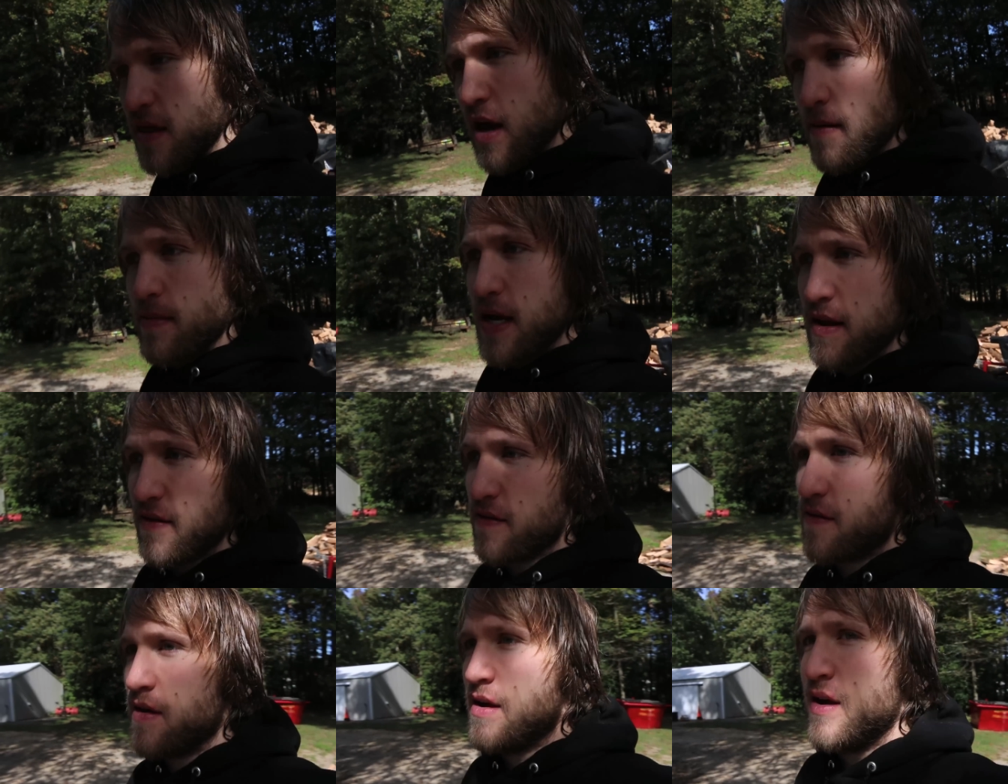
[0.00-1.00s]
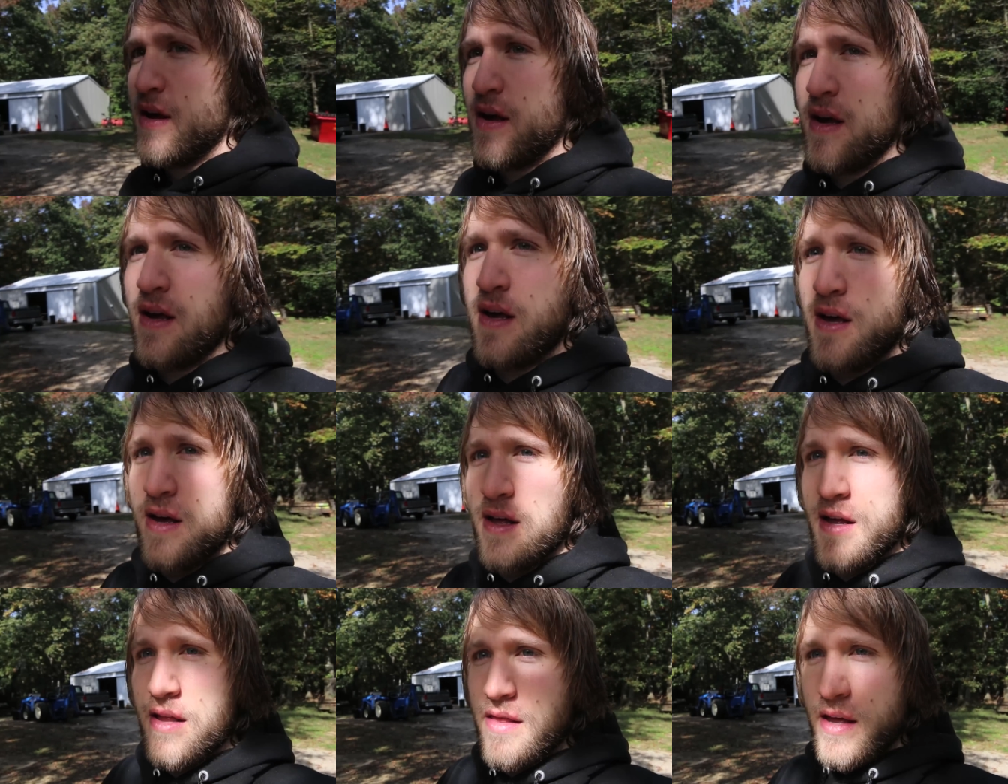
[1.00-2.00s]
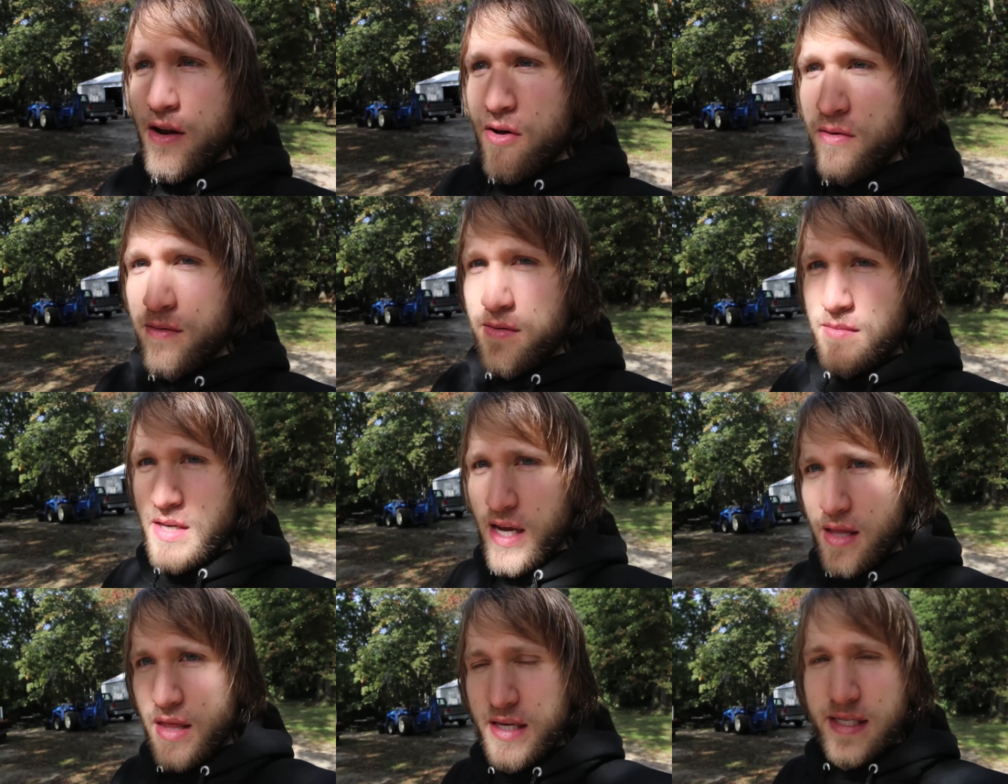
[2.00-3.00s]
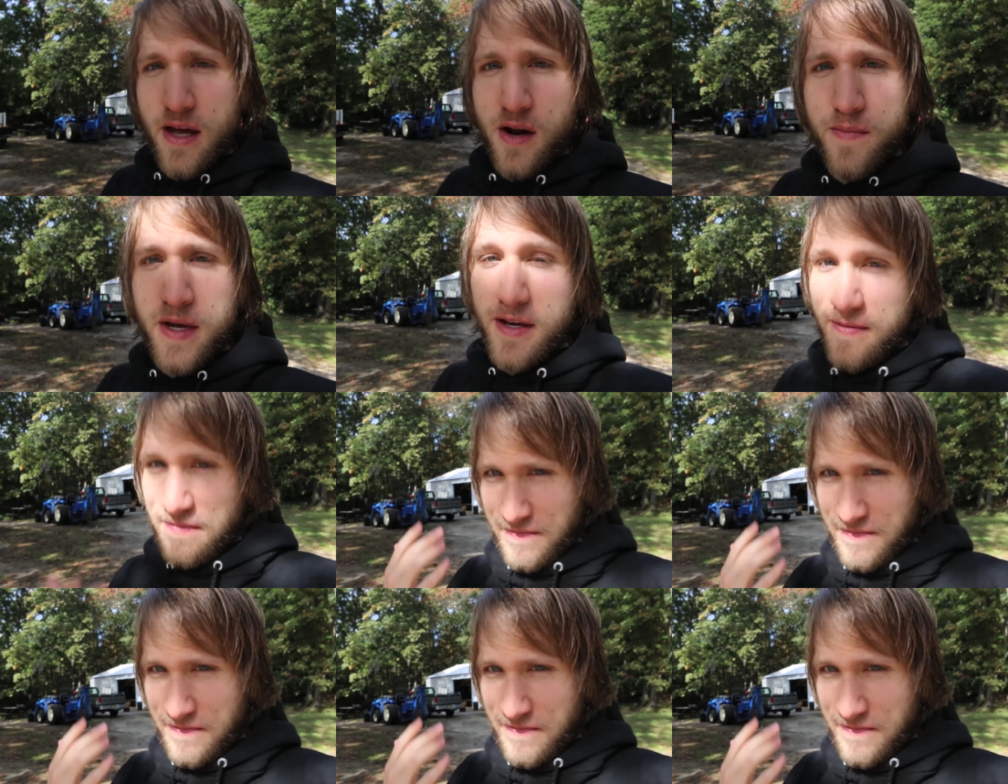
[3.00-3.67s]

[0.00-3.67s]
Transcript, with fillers: that means they don't take things out on me.